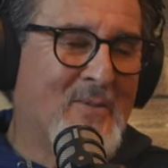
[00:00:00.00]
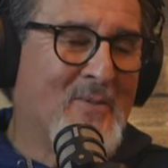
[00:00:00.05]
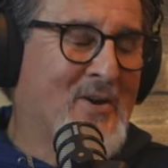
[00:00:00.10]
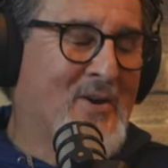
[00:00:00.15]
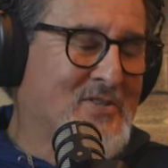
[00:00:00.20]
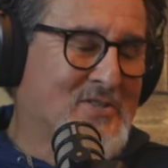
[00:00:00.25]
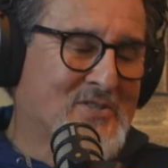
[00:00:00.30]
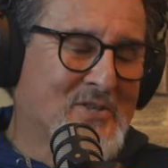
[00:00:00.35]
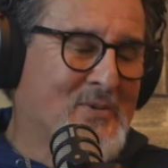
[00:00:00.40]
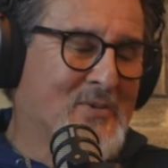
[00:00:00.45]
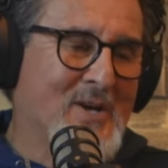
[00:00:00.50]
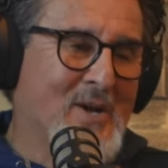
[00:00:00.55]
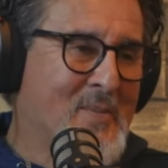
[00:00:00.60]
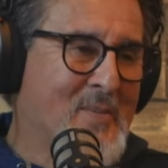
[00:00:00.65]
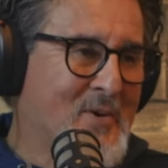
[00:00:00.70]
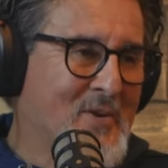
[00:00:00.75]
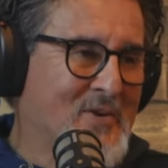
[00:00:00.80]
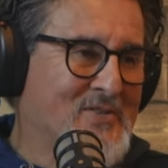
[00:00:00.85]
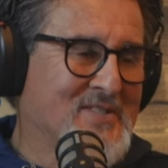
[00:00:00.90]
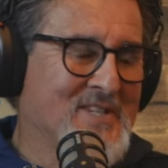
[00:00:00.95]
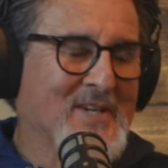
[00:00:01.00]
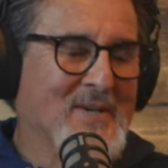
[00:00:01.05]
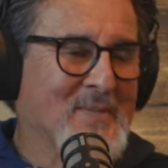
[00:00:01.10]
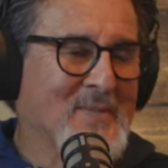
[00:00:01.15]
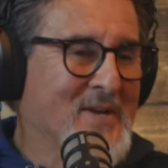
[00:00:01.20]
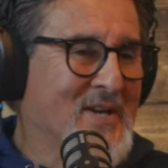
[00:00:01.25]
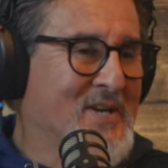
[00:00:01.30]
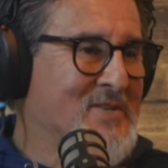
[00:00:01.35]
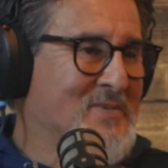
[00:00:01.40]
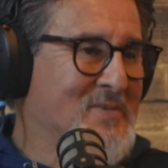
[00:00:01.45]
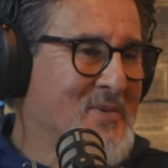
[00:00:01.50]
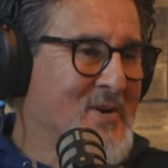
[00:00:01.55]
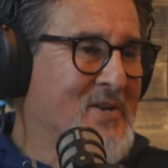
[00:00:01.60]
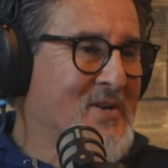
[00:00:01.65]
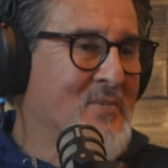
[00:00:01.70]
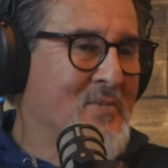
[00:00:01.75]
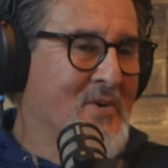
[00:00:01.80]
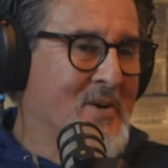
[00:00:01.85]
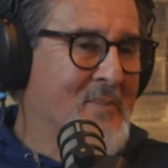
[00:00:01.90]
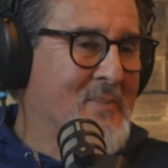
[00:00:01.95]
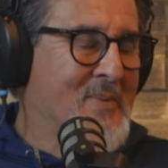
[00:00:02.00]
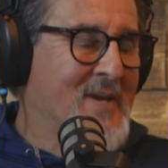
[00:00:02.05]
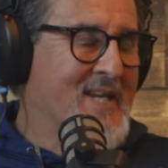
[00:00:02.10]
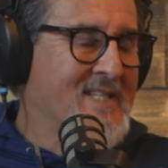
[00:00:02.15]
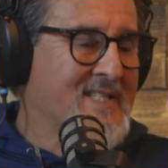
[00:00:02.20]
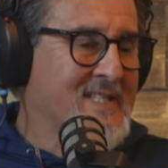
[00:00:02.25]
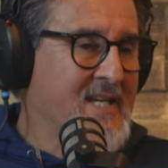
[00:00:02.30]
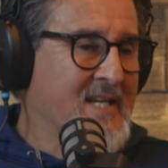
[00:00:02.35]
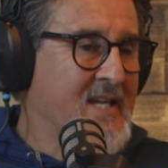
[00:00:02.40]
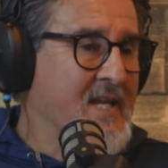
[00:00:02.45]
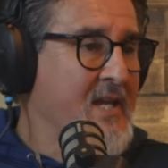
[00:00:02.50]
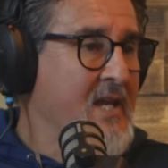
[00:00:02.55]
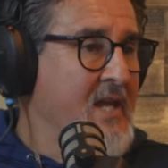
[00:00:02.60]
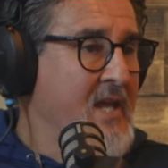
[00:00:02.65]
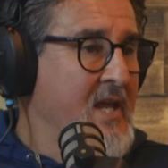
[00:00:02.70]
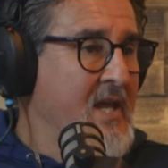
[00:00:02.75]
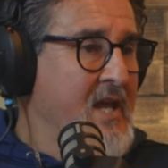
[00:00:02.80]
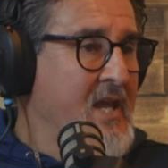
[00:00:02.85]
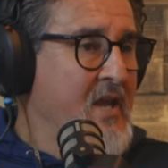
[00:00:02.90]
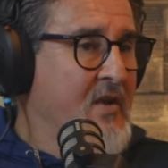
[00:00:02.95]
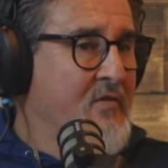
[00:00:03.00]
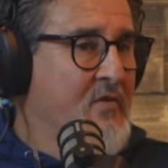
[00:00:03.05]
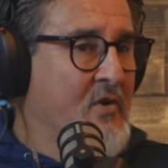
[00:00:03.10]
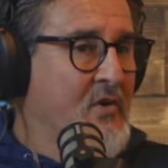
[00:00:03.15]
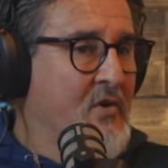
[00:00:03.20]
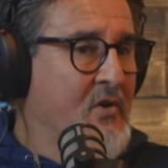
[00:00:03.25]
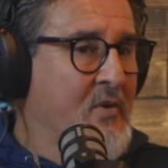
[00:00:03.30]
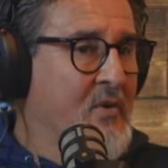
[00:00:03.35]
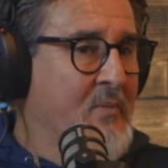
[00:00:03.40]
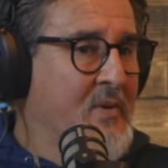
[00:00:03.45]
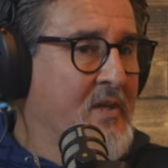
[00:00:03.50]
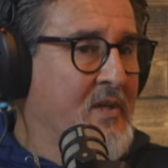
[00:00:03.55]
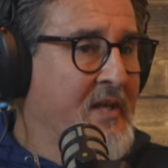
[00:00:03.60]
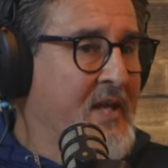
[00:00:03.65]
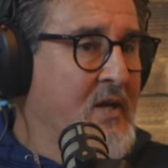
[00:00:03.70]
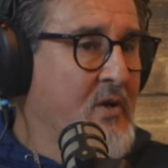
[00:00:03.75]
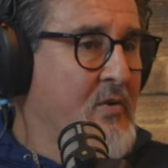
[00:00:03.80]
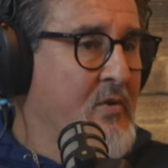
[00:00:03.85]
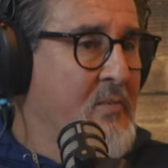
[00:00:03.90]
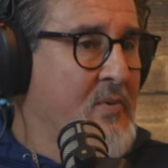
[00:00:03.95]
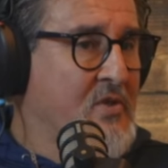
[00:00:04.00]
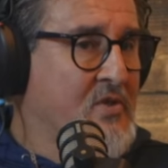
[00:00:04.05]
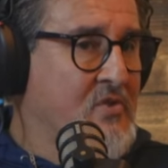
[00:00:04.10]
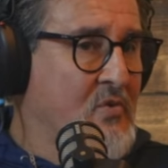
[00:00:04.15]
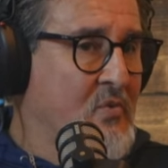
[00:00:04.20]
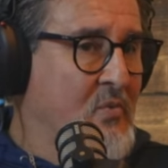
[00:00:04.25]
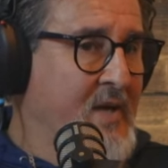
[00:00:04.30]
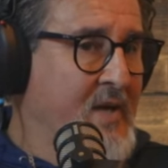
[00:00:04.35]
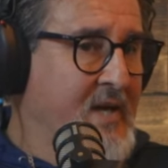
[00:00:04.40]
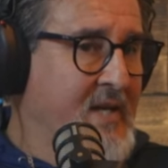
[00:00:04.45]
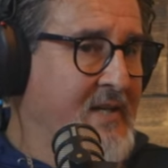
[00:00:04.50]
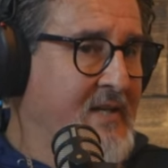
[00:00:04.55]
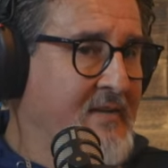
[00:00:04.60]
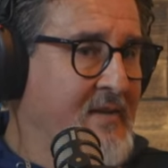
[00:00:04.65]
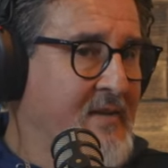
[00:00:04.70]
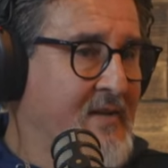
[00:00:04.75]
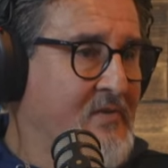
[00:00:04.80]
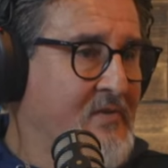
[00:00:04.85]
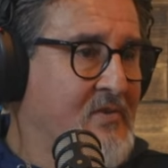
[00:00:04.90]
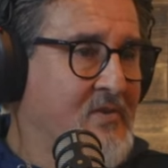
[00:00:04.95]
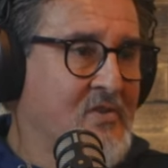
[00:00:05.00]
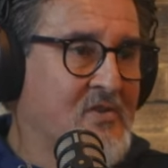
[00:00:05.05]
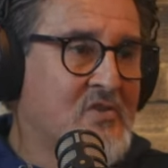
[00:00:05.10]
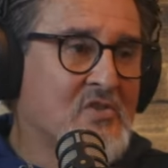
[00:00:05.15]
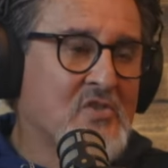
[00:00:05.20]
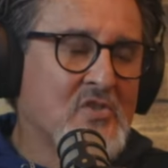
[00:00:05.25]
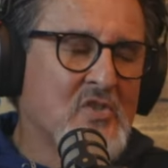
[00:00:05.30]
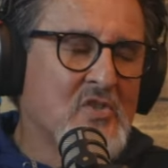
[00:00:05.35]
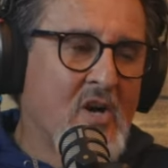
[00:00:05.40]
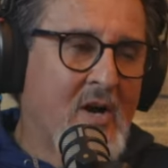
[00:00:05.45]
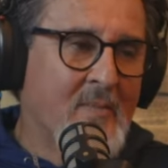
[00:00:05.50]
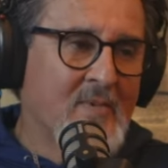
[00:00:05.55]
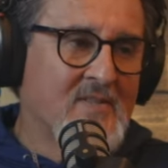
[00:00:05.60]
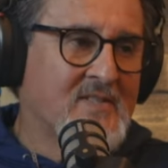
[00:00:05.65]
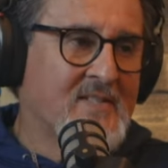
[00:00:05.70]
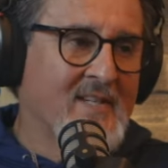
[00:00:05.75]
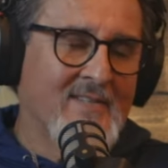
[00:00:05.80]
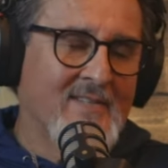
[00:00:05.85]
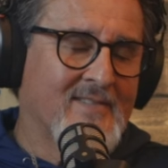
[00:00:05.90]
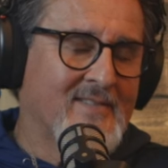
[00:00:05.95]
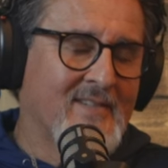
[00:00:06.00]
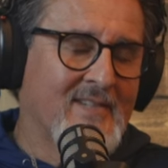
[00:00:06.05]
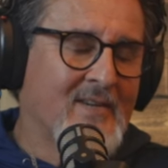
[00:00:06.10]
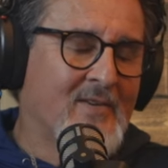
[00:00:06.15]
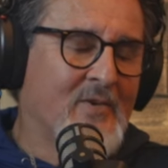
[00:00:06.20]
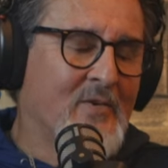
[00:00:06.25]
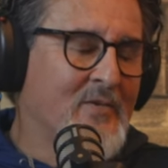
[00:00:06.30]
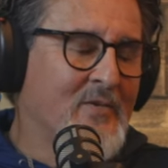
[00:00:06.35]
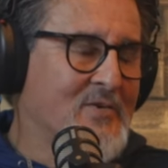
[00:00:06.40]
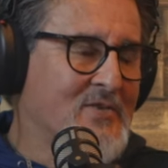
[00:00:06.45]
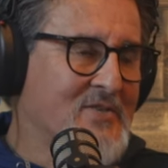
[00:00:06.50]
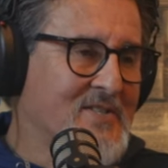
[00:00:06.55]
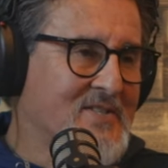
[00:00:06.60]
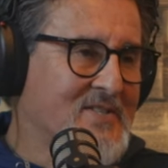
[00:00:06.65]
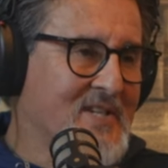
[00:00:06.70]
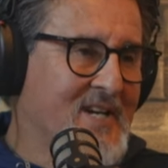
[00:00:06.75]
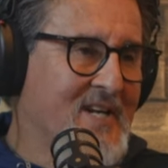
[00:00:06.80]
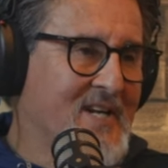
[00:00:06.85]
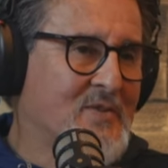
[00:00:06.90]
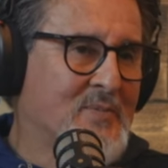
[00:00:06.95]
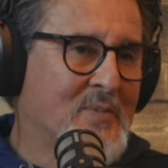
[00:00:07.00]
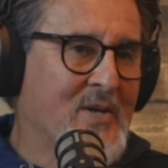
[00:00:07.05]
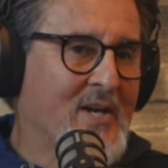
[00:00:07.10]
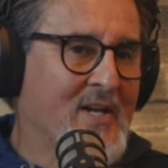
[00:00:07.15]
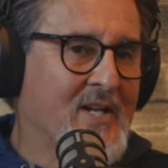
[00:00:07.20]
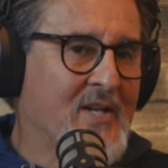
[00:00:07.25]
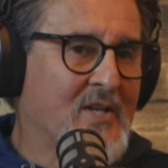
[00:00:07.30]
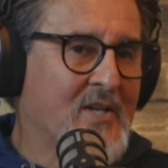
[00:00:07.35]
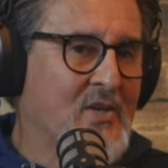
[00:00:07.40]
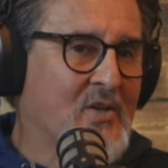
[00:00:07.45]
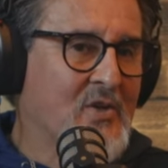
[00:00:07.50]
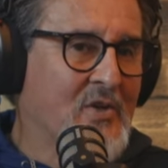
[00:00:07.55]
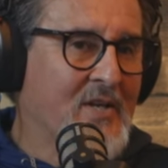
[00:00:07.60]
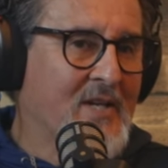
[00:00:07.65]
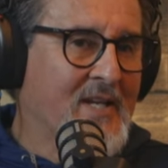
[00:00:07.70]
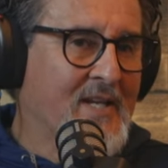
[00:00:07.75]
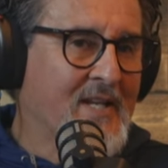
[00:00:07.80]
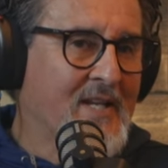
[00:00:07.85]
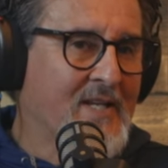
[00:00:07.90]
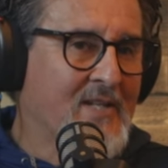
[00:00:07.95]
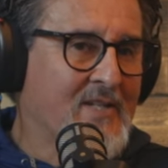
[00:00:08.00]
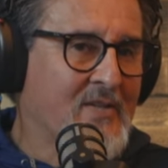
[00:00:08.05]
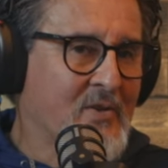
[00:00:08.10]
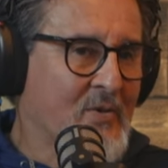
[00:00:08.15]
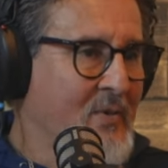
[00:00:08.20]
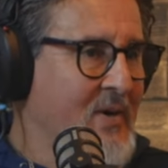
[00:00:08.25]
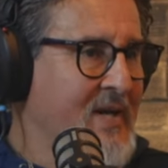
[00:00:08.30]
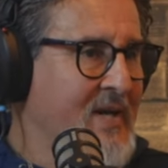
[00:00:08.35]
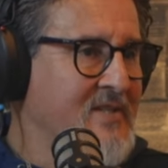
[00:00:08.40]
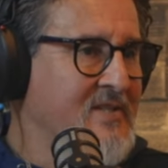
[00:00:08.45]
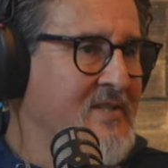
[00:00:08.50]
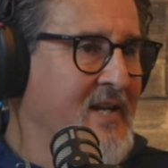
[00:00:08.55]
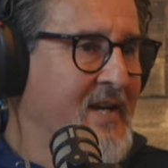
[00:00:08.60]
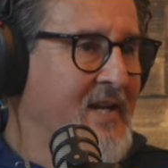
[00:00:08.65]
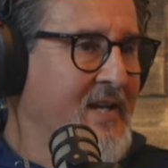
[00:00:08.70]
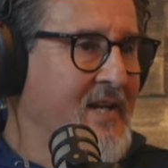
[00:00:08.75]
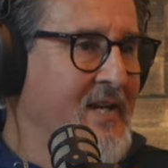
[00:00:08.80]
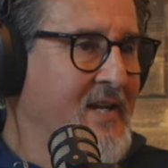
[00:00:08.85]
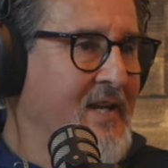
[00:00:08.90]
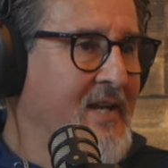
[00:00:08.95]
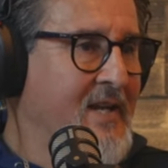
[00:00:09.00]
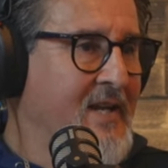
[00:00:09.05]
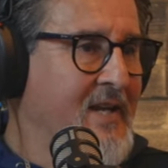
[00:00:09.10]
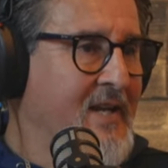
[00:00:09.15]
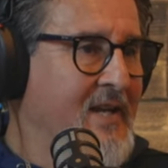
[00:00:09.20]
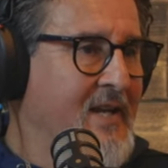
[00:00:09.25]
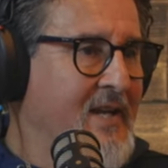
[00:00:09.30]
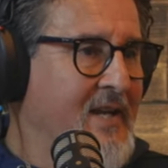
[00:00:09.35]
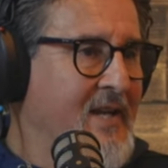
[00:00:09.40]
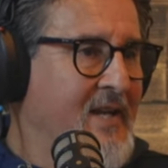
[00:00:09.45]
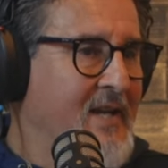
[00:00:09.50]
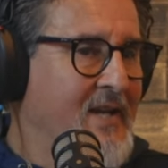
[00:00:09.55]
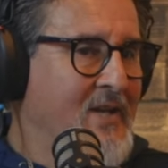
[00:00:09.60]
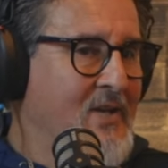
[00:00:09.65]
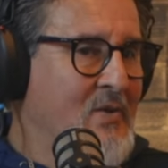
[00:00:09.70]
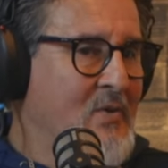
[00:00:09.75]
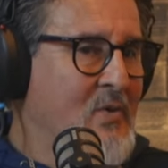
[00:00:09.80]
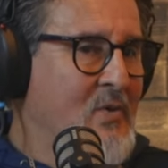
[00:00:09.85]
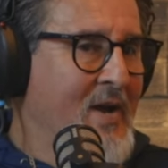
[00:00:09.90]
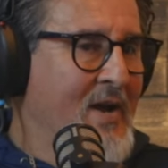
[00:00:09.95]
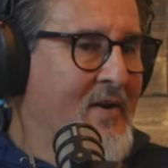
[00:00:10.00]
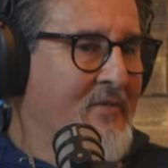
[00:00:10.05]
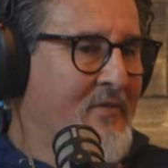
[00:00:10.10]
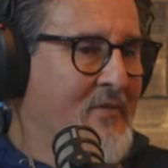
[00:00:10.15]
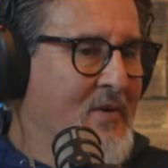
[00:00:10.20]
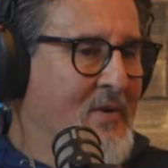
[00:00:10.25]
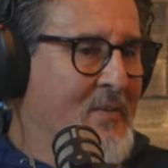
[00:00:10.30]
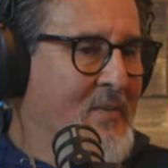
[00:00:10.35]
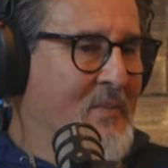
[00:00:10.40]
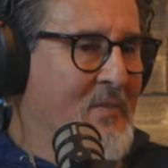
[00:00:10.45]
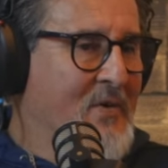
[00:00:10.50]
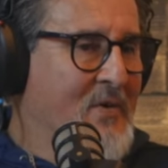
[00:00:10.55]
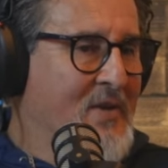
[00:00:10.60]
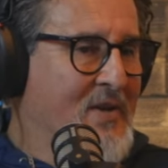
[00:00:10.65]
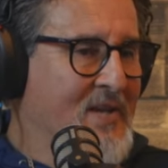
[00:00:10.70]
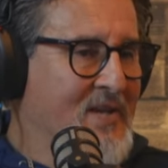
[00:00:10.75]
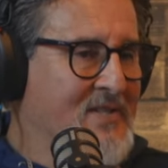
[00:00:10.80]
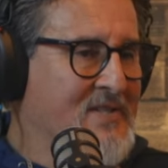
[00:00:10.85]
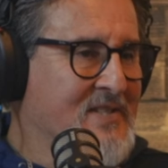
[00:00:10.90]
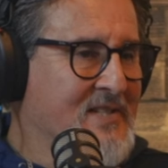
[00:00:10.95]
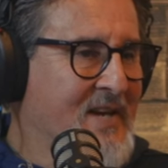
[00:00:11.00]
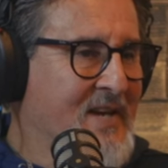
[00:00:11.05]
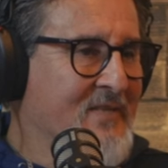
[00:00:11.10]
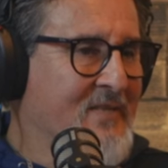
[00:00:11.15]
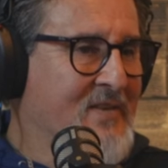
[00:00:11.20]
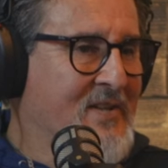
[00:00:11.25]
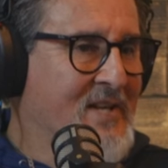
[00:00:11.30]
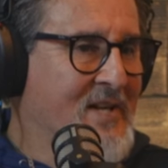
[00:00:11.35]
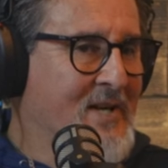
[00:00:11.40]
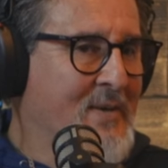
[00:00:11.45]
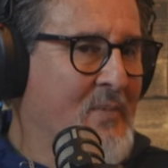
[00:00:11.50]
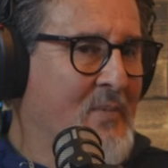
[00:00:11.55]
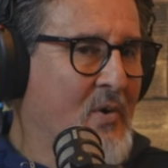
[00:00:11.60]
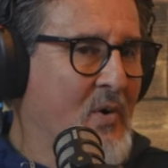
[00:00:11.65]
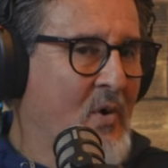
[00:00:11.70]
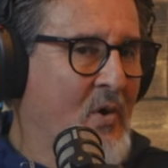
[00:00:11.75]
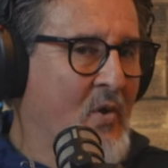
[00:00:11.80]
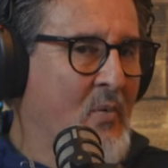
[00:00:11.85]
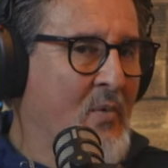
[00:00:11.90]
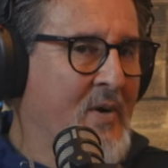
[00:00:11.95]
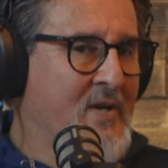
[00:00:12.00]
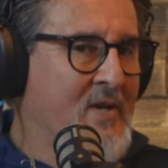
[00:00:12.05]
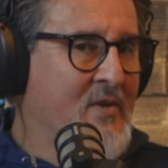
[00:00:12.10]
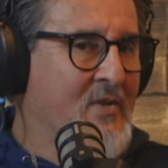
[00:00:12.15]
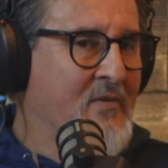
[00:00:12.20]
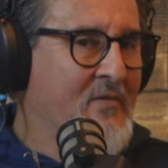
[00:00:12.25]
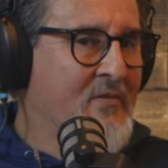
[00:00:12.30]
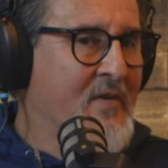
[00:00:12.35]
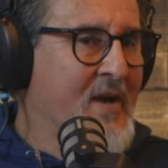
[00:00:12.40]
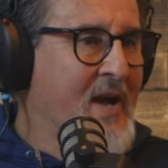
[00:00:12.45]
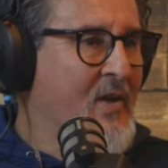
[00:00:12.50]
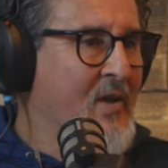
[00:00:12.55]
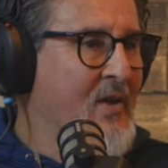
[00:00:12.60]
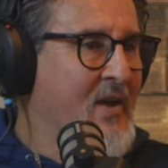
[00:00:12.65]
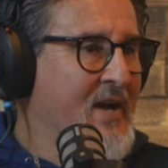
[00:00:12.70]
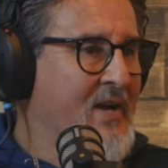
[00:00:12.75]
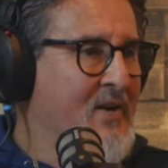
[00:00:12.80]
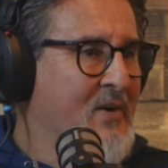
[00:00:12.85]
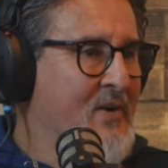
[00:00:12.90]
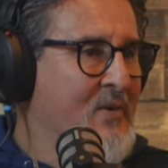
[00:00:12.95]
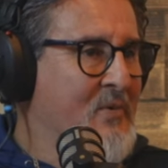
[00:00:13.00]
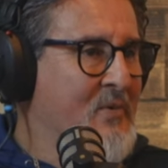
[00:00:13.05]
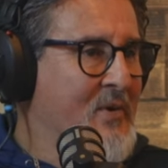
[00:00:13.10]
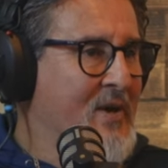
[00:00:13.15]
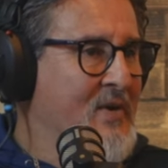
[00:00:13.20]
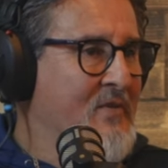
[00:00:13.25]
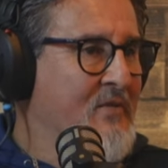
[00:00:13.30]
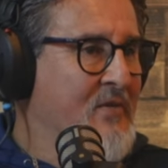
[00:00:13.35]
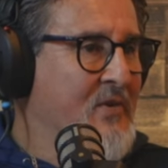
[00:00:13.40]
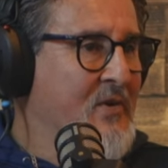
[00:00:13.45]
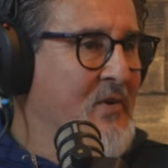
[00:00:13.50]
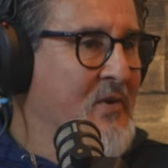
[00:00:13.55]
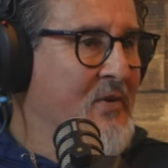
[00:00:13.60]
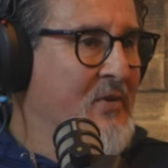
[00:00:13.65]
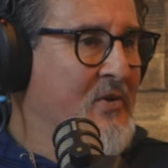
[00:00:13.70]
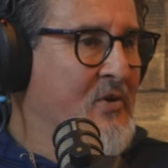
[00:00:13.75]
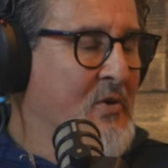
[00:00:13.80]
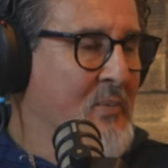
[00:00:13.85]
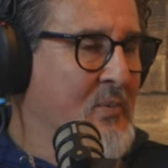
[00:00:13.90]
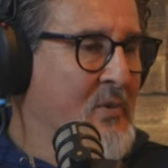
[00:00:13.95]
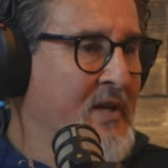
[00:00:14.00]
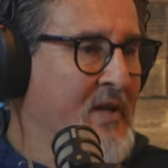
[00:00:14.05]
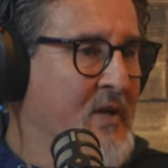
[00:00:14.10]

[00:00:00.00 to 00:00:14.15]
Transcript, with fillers: I don't want just a ground ball to second baseman, right? You want a base hit. If you're a little bit later, the pitch is away. This is just common sense. I don't know if there's any science behind it. You're going to hit it to the right side. You have from his left hip all the way to the foul line in right field you're mm-hmm.